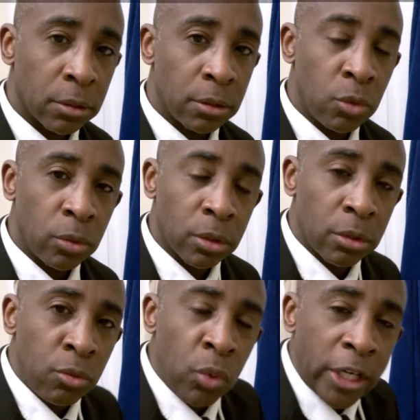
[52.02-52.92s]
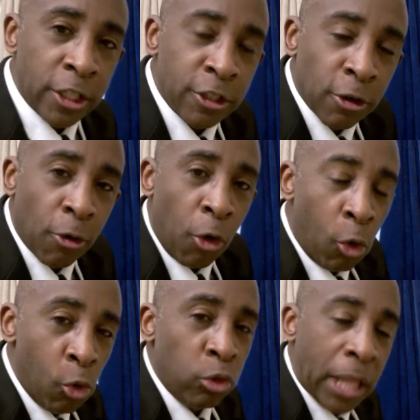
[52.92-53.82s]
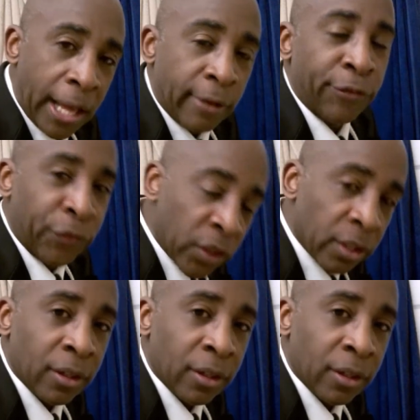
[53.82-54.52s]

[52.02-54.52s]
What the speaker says: You waited your whole life.